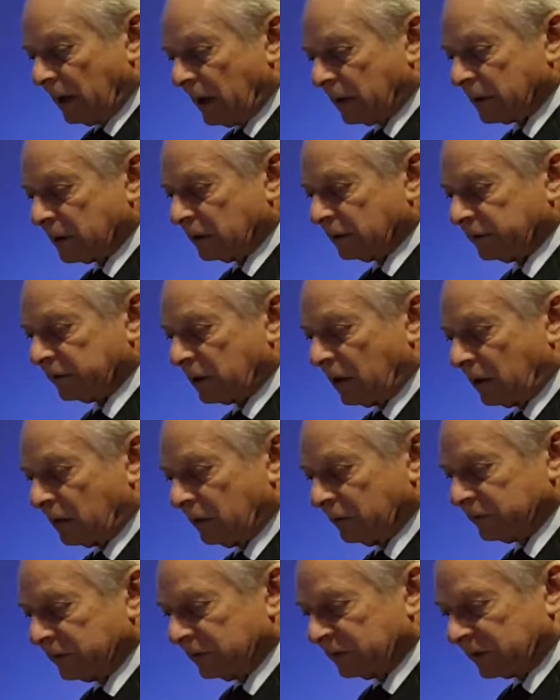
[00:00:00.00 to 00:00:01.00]

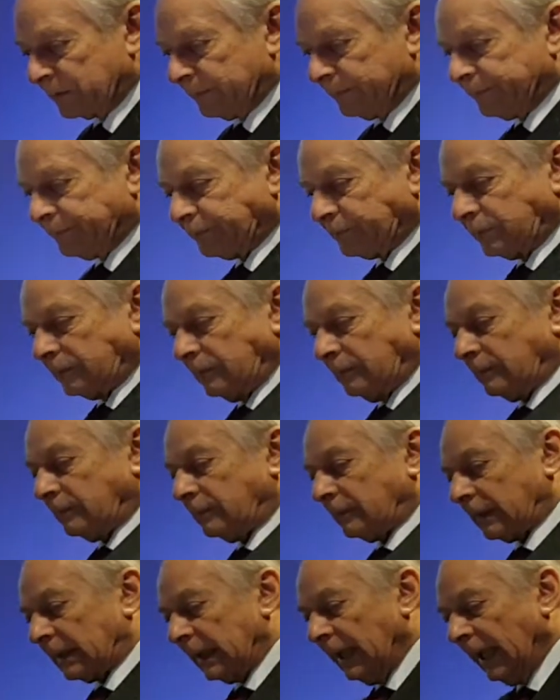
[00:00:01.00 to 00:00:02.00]
atherosclerosis.
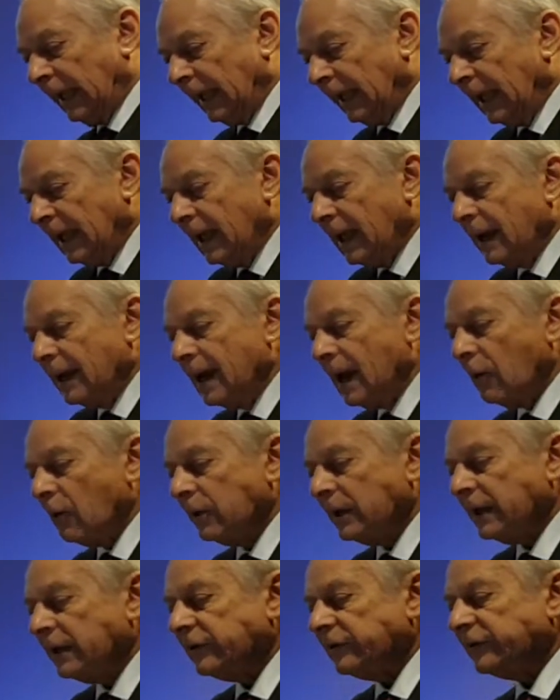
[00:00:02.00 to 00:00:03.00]

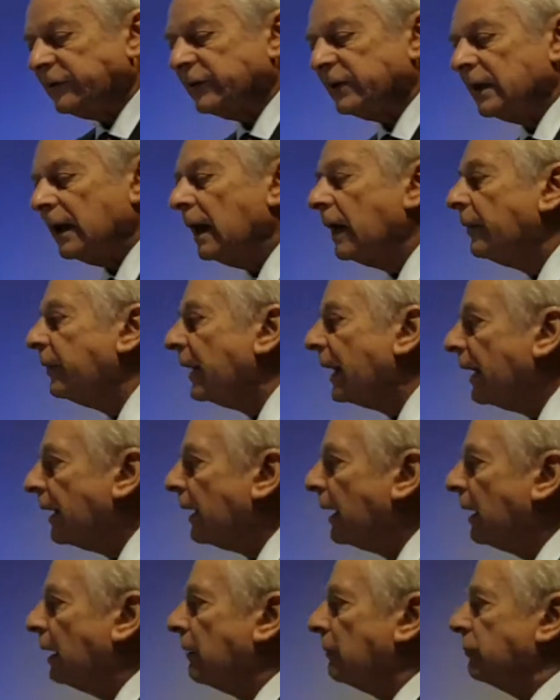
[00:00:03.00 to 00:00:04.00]
Nowadays,
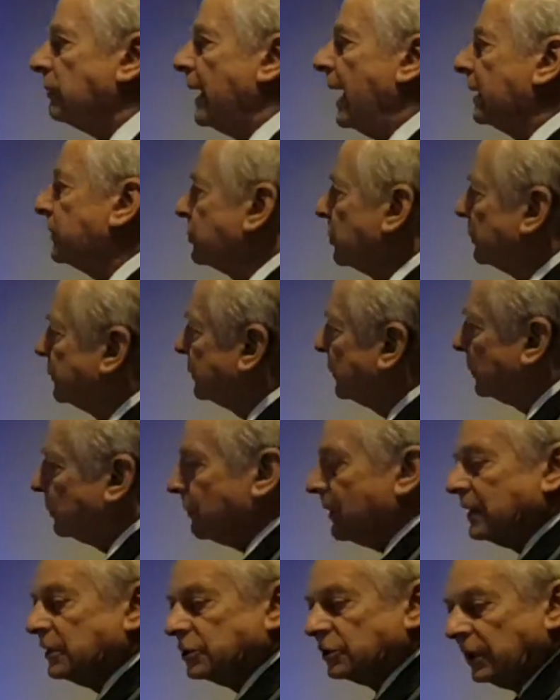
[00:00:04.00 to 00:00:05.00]
the actual
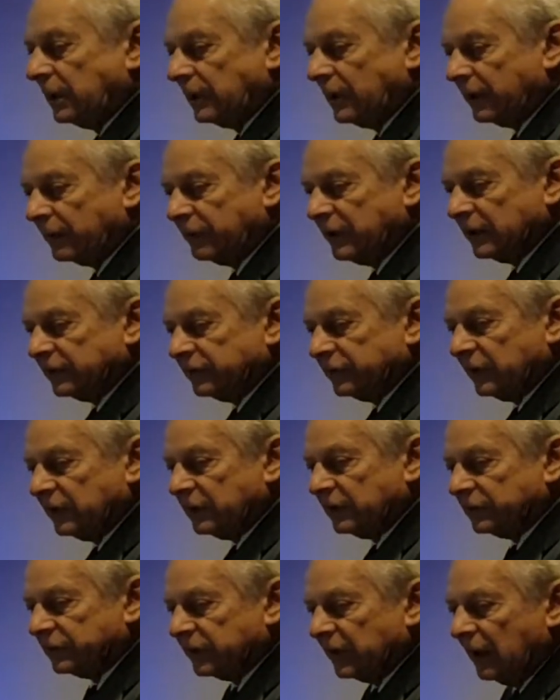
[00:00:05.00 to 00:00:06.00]
situation is like this.
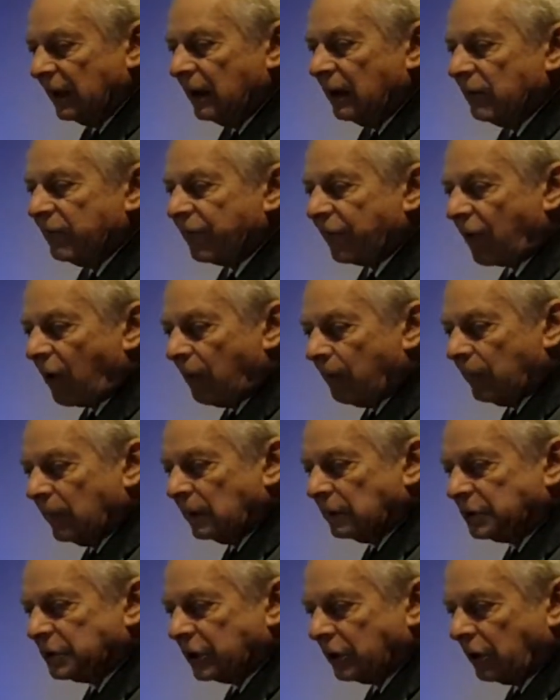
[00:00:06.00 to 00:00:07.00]
It is
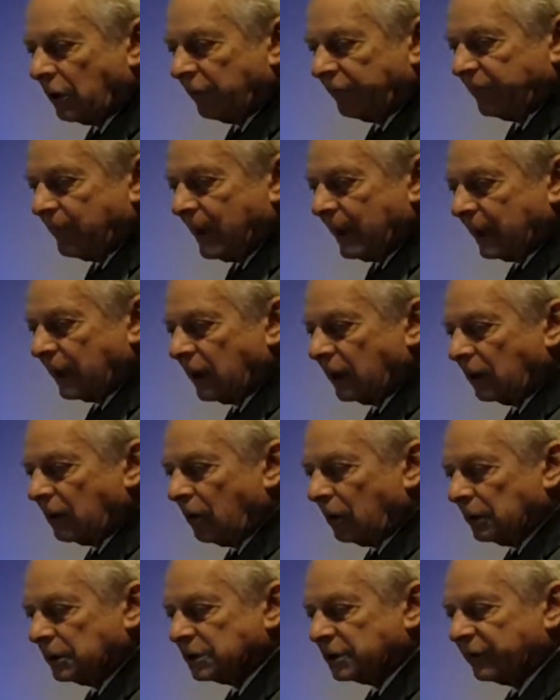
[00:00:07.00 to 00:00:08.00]
from Journal of American
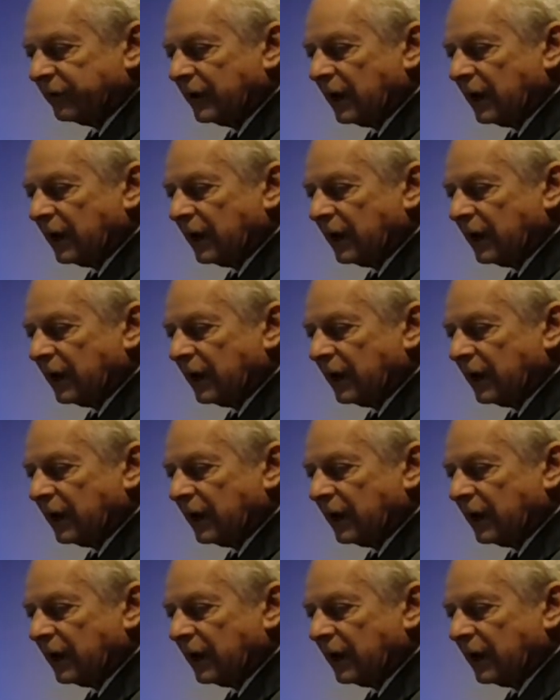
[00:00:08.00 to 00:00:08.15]
College of